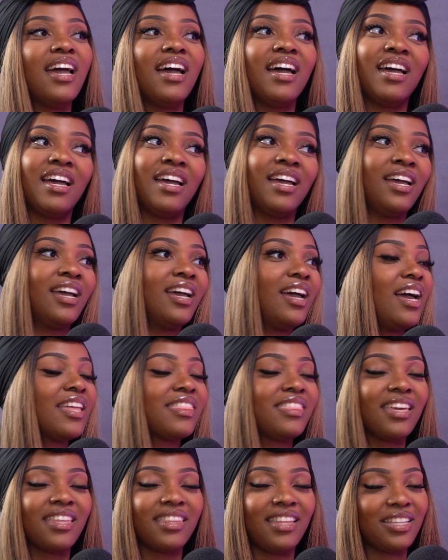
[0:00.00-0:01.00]
Yeah,
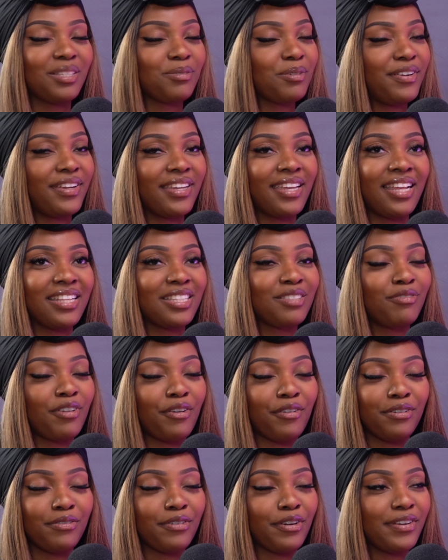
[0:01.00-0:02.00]
I think that's where it gets
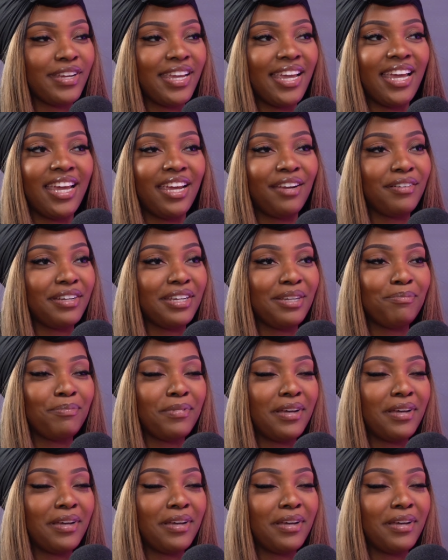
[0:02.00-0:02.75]
very, very hairy.